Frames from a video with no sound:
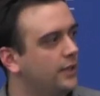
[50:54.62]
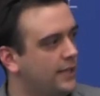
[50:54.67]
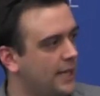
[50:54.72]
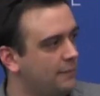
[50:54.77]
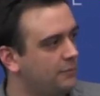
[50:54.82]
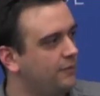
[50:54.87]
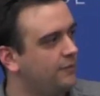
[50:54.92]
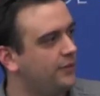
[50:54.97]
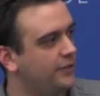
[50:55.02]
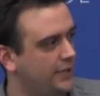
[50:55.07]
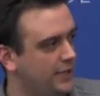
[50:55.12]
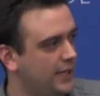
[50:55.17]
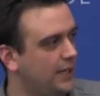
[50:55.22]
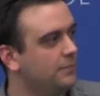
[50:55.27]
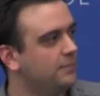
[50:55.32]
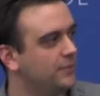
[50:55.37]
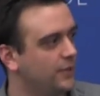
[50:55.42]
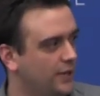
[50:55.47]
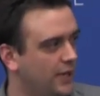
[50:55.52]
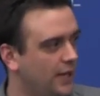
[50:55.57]

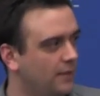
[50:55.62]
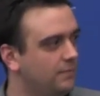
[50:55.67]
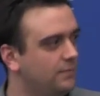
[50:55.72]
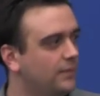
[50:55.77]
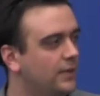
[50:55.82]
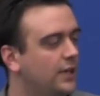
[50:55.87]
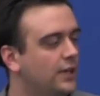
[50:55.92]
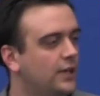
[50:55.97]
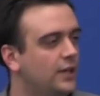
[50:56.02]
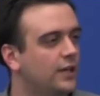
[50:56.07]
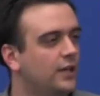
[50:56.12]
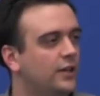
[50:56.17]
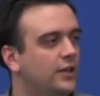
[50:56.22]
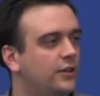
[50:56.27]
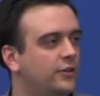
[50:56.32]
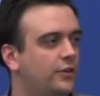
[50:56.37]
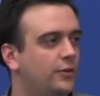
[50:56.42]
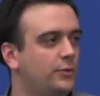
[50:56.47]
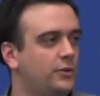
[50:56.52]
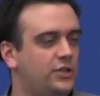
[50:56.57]
Yeah, okay.
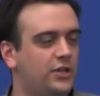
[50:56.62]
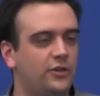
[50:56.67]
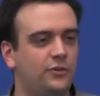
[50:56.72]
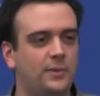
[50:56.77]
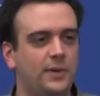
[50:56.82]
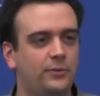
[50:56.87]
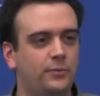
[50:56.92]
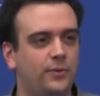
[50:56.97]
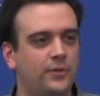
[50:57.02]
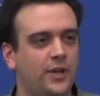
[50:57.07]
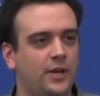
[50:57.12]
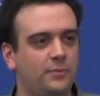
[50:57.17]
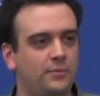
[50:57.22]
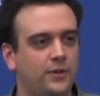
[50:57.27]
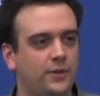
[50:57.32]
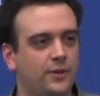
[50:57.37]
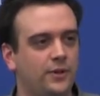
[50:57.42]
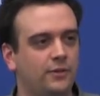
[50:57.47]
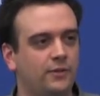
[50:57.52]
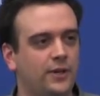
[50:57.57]
So we share space with them.
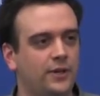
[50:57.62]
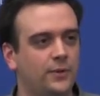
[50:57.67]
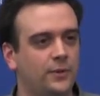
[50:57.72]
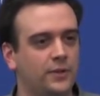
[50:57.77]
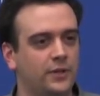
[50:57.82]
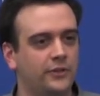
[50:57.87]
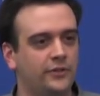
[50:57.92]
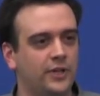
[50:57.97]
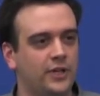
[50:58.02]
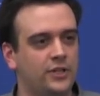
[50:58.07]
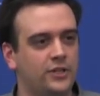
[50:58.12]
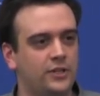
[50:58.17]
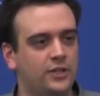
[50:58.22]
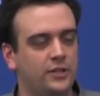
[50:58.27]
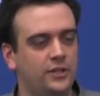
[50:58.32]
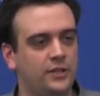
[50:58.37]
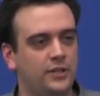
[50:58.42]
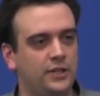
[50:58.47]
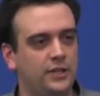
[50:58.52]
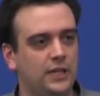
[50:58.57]
They're a great organization.